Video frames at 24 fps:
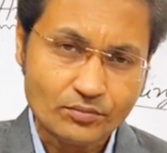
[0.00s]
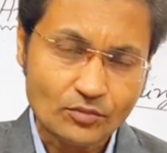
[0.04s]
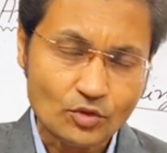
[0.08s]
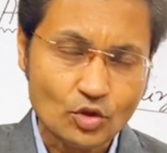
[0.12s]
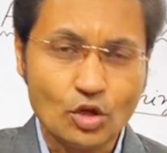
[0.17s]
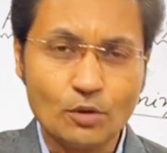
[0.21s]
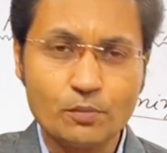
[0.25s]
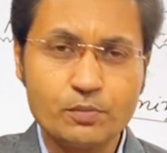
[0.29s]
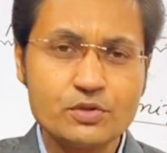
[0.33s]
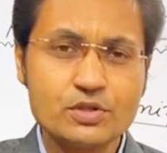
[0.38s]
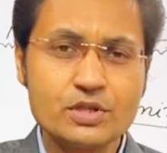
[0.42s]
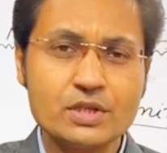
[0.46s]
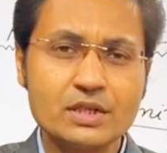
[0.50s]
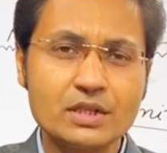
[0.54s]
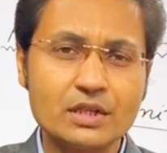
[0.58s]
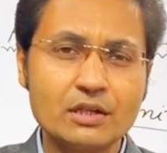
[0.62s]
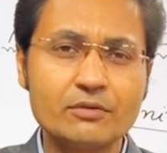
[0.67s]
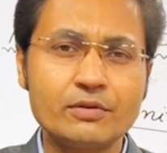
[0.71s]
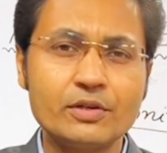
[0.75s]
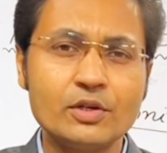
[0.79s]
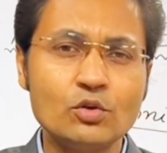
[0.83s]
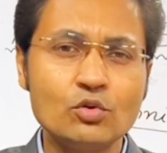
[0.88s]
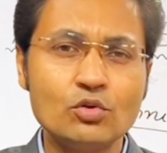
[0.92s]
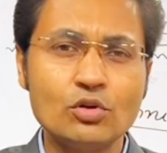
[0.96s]
opposing the
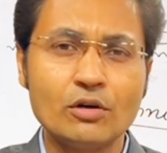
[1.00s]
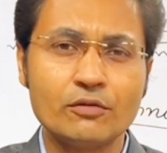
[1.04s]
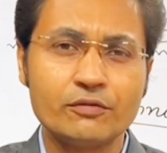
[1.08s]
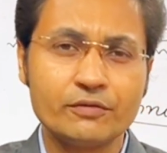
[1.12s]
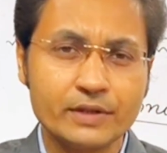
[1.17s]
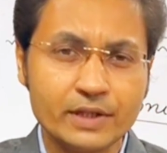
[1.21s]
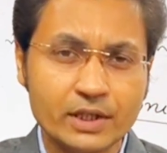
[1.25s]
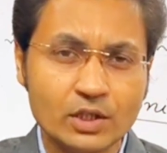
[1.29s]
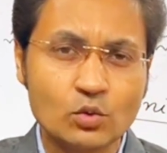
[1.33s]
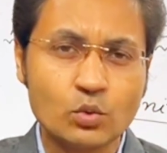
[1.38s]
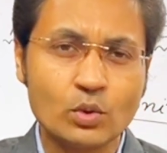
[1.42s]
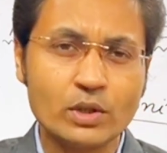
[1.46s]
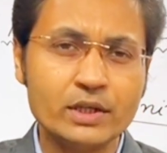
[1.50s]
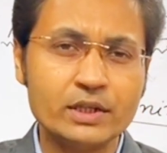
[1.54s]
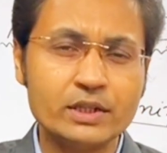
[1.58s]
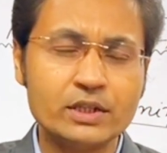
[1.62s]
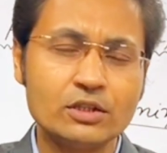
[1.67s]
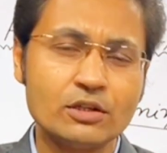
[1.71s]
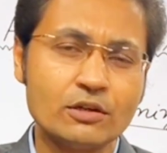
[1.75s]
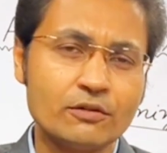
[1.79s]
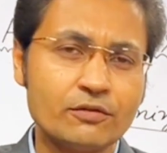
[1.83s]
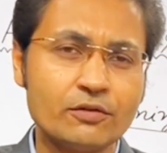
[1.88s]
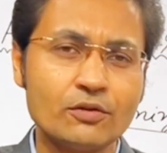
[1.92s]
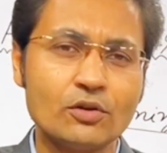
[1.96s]
view of
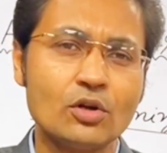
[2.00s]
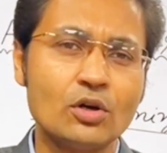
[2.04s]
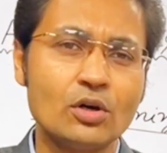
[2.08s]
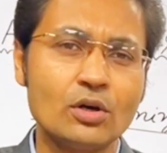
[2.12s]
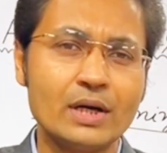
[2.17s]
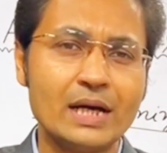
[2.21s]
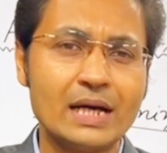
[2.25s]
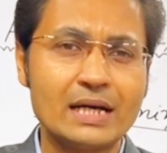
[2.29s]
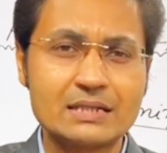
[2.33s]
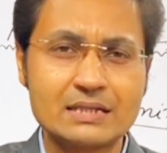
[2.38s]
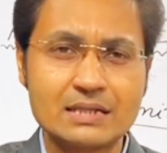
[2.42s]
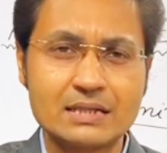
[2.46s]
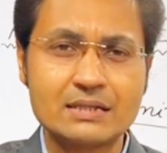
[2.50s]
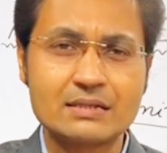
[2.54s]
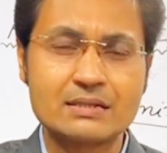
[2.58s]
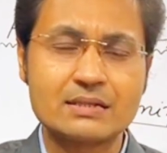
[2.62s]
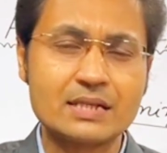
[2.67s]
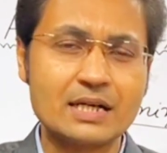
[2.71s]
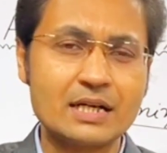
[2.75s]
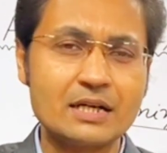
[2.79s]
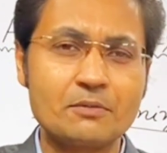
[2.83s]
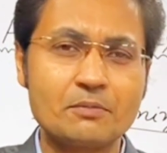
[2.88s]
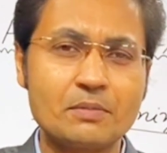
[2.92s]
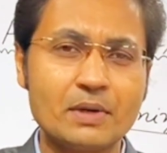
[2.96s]
equality of law as
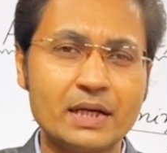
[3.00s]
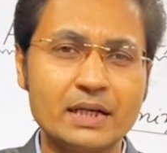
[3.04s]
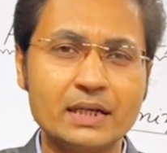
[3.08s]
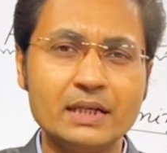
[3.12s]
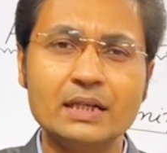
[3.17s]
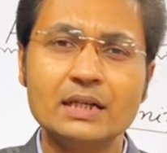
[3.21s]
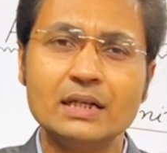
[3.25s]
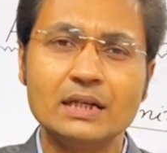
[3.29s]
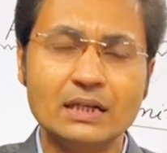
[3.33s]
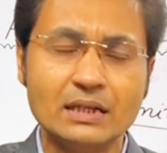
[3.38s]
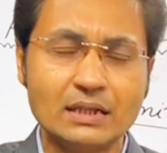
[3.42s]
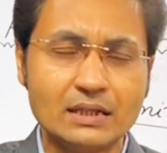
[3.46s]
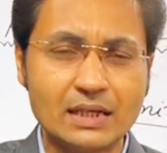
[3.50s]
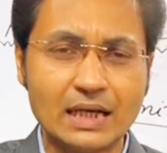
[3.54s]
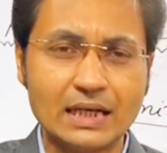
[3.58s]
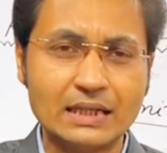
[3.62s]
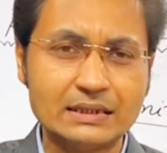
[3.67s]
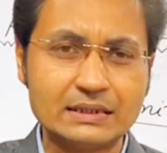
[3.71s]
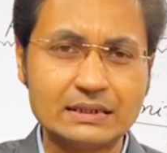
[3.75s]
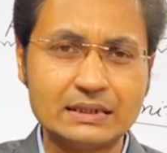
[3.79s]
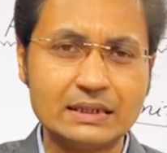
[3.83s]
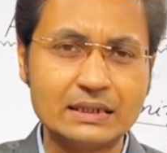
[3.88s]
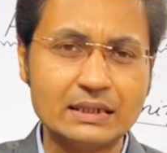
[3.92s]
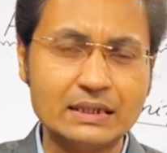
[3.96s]
enshrined by
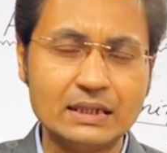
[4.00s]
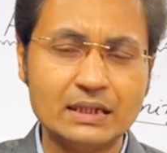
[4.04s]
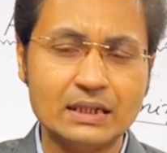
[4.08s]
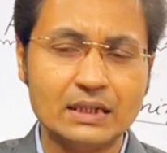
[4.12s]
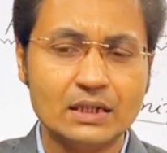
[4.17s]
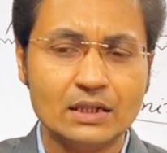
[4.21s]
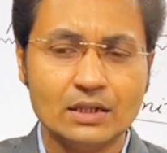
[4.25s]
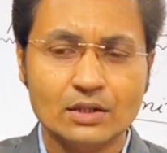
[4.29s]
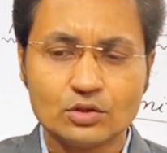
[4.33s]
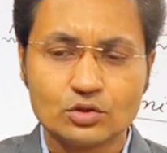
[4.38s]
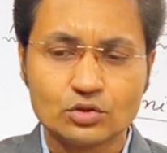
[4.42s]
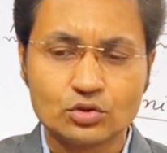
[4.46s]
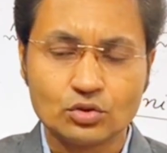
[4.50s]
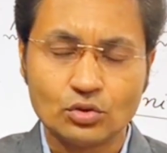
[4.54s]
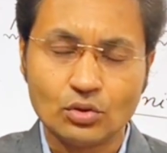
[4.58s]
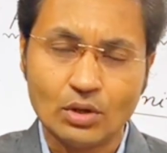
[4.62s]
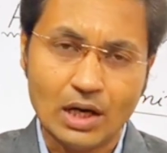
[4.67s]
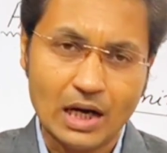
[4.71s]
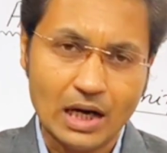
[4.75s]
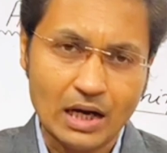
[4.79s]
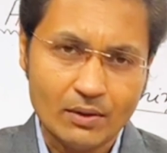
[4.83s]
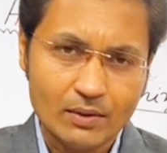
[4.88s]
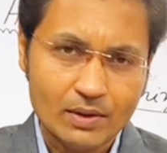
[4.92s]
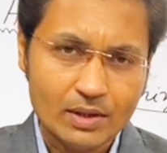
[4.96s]
Dicey.
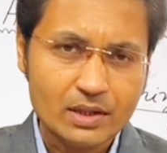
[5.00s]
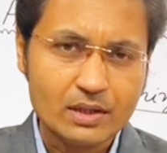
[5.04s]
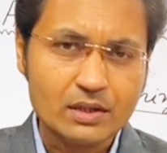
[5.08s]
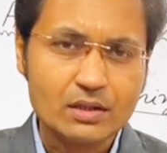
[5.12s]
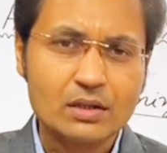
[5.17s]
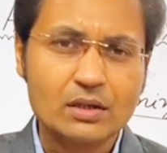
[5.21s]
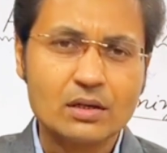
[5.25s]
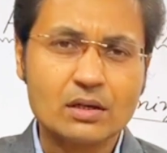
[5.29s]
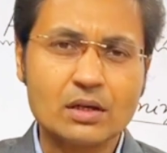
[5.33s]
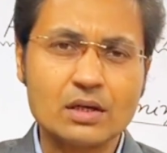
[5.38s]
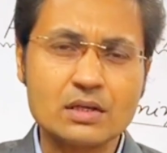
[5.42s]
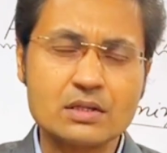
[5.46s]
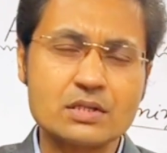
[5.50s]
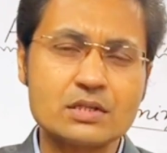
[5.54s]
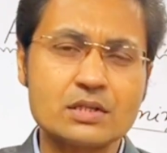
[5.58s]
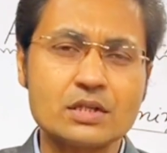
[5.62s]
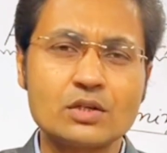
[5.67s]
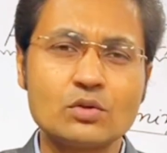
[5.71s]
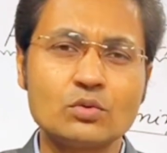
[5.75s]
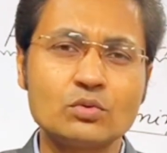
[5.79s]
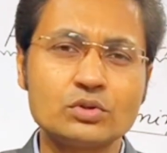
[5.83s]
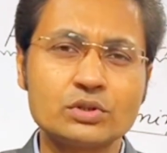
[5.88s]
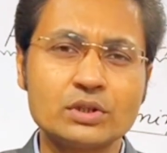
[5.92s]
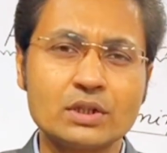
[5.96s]
So our
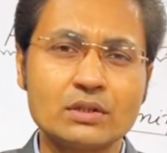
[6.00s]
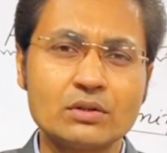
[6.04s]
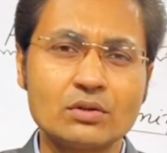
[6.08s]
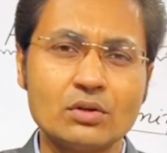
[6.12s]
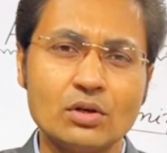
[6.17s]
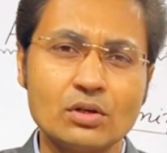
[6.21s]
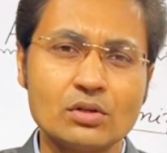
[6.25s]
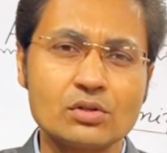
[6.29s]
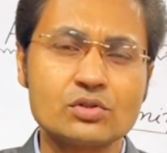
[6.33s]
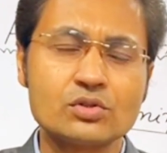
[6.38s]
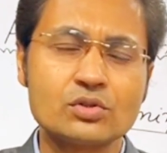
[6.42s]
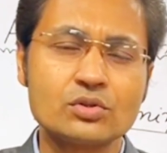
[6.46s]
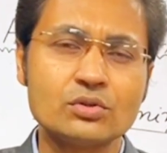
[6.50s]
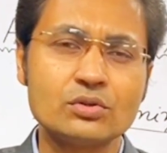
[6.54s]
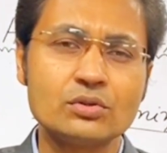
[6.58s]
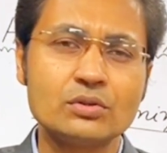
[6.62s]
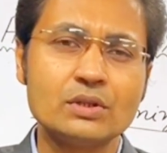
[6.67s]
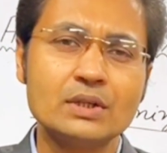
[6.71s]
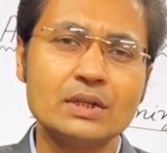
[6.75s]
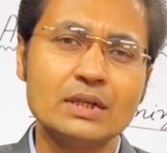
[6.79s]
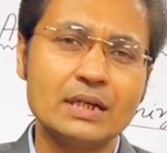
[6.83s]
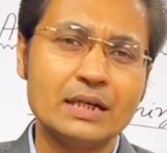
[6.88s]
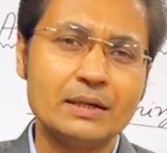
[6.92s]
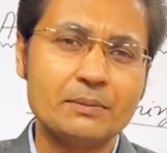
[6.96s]
constitution also
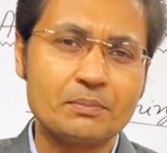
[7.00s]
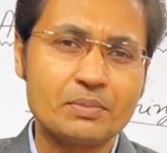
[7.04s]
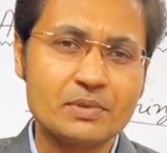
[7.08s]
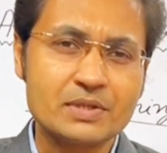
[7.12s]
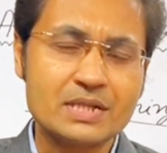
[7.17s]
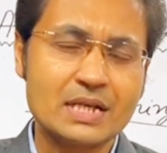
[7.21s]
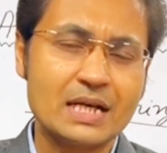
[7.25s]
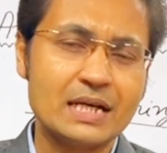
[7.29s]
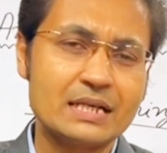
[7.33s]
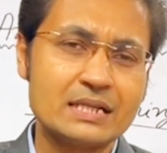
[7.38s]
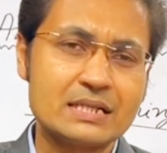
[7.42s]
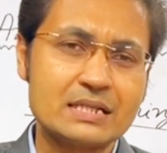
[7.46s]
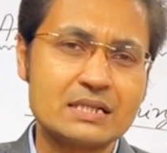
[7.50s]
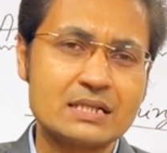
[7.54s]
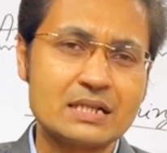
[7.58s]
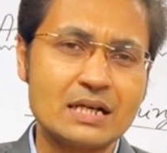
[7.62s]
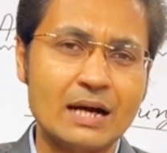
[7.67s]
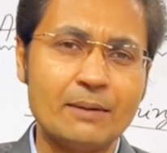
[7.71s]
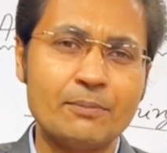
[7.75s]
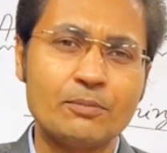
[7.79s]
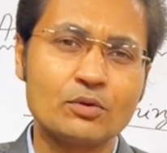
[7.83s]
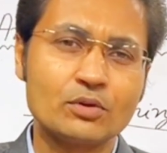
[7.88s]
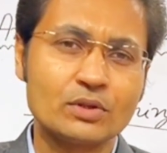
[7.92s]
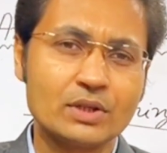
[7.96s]
emphasized
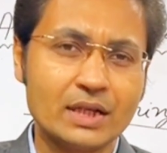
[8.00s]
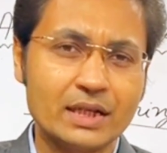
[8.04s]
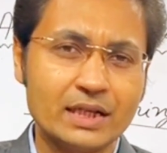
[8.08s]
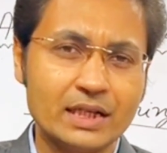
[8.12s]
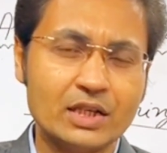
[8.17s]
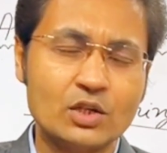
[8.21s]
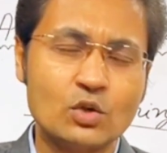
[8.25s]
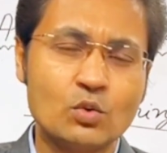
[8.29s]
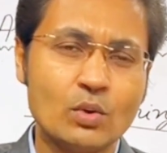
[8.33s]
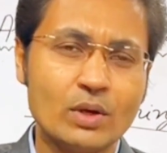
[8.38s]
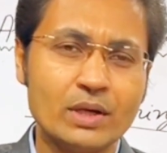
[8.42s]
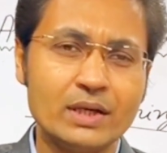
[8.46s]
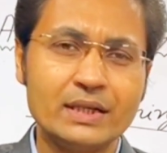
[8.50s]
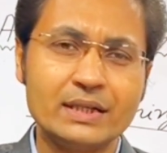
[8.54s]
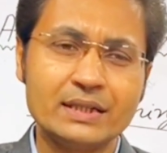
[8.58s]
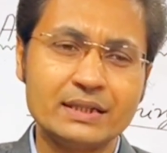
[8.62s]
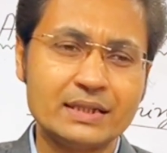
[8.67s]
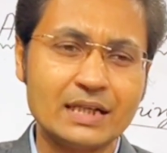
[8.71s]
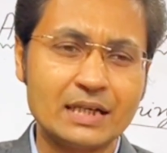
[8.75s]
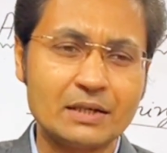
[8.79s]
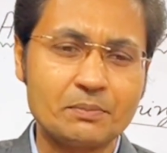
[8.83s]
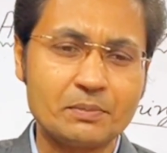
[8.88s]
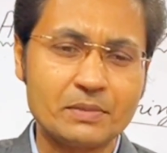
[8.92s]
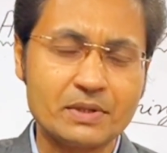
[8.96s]
upon the equality,
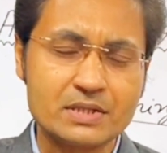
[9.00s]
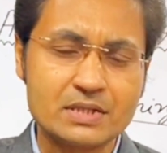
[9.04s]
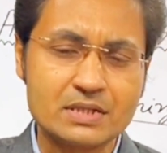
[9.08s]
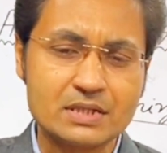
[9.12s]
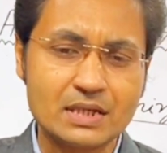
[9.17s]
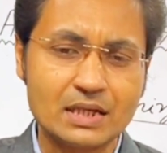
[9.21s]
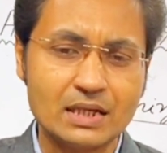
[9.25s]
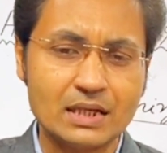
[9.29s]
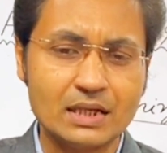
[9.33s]
that means